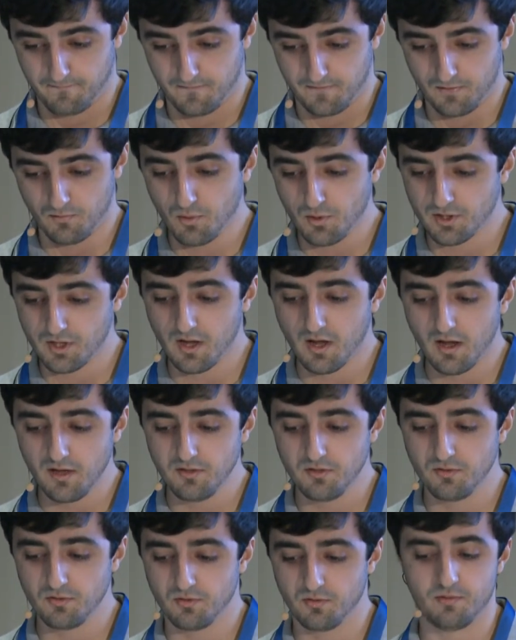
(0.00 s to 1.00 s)
What I
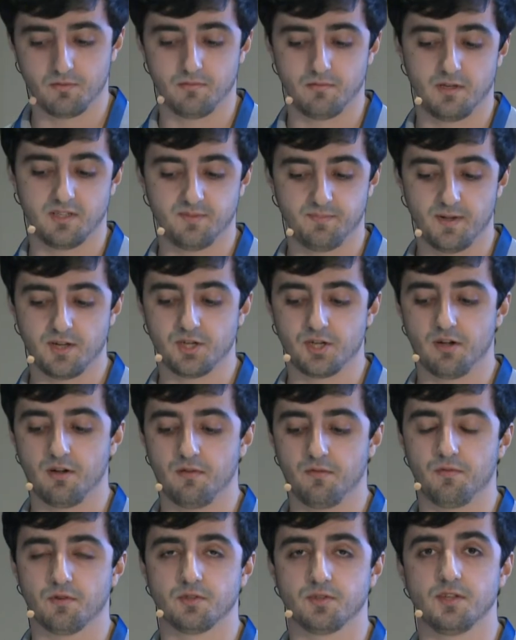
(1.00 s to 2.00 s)
do,
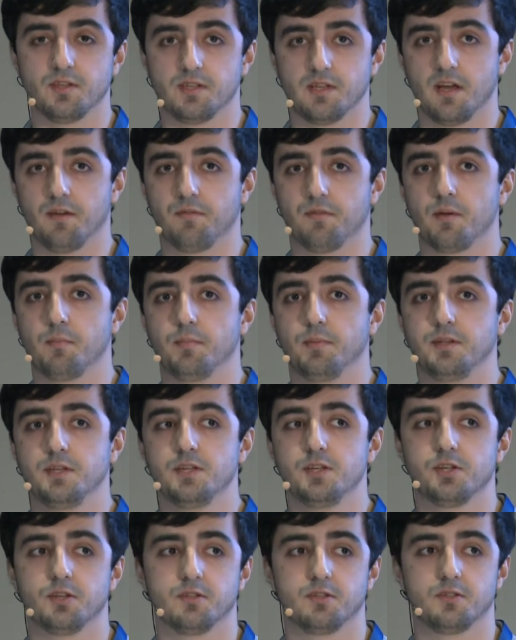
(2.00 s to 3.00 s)
especially for CTF
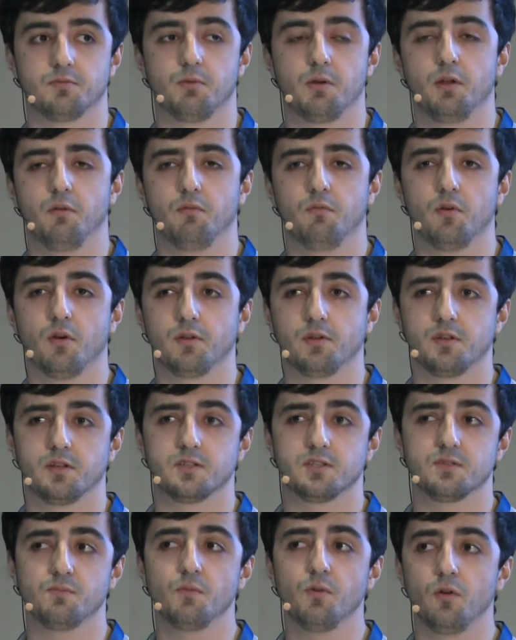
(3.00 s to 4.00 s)
competitions, when you've got a
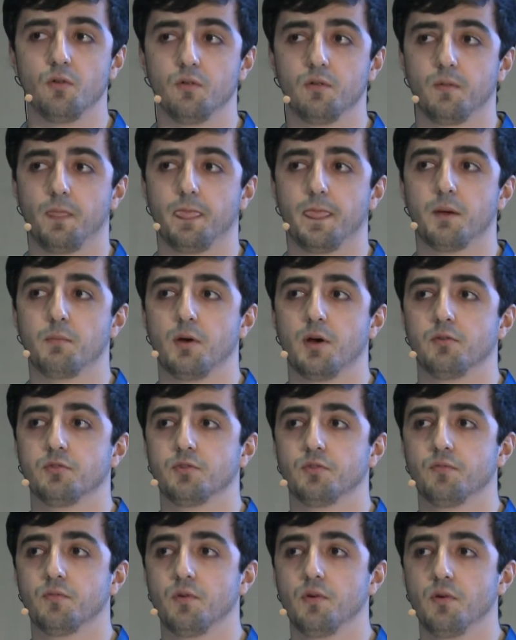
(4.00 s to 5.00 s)
small
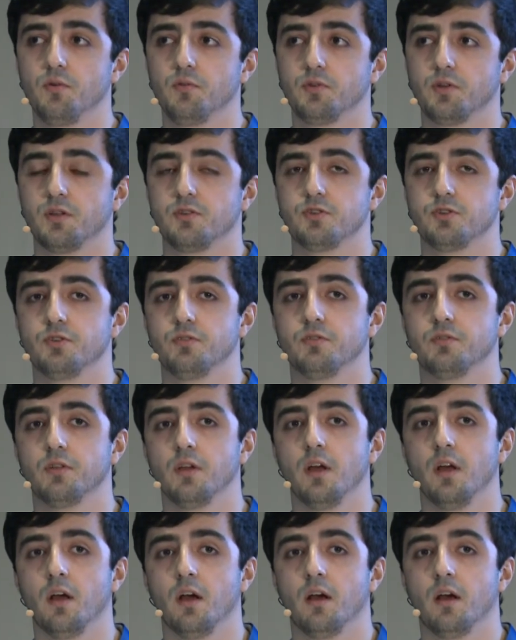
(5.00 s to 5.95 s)
amount of code and should